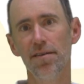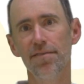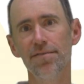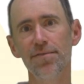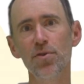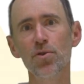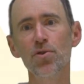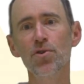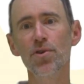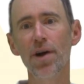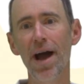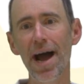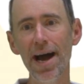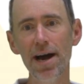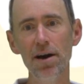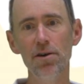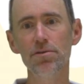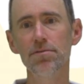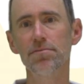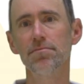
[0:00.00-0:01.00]
Further
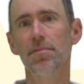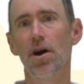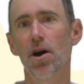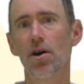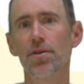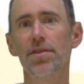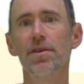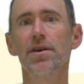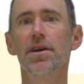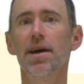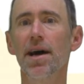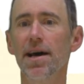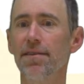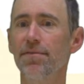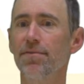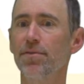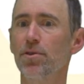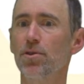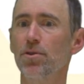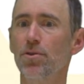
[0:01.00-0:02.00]
out are the kind
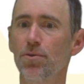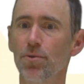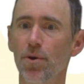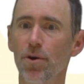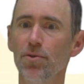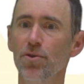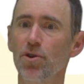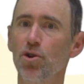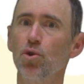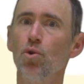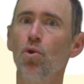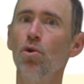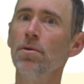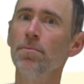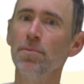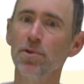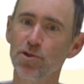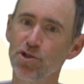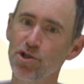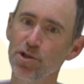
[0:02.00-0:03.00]
of, quote,
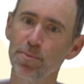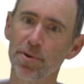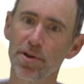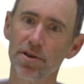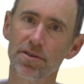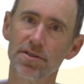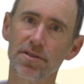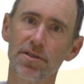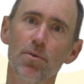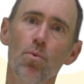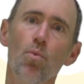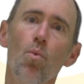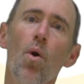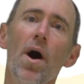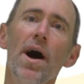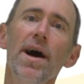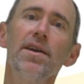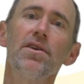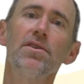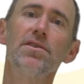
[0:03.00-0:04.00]
normal Jupiters, the
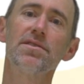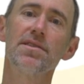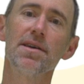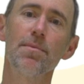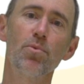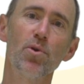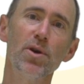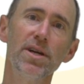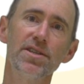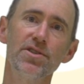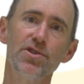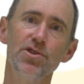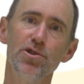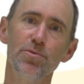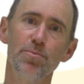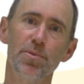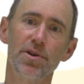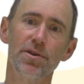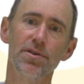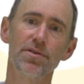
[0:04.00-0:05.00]
wider separation
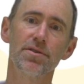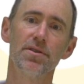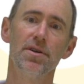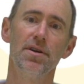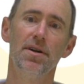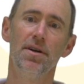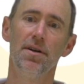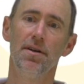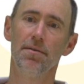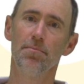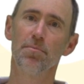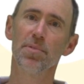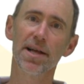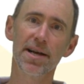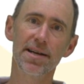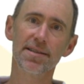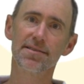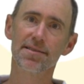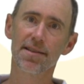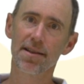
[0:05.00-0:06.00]
Jupiters,
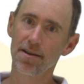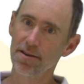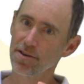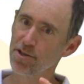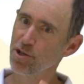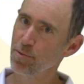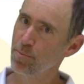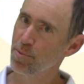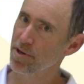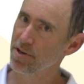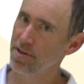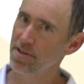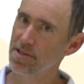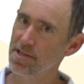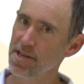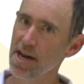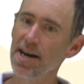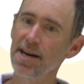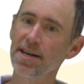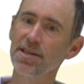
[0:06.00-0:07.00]
planets that are Jupiter's
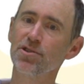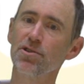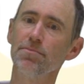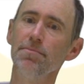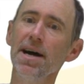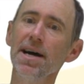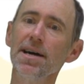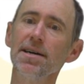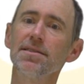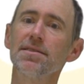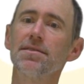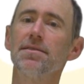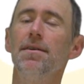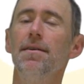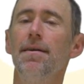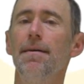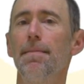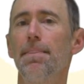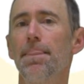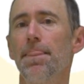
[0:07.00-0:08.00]
size or mass
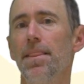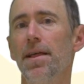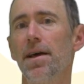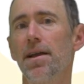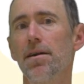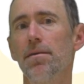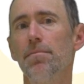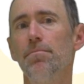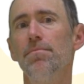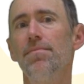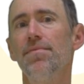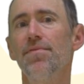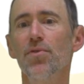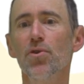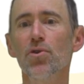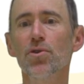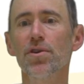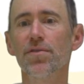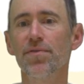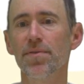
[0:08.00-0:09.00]
that are
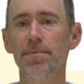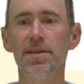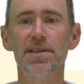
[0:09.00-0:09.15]
further from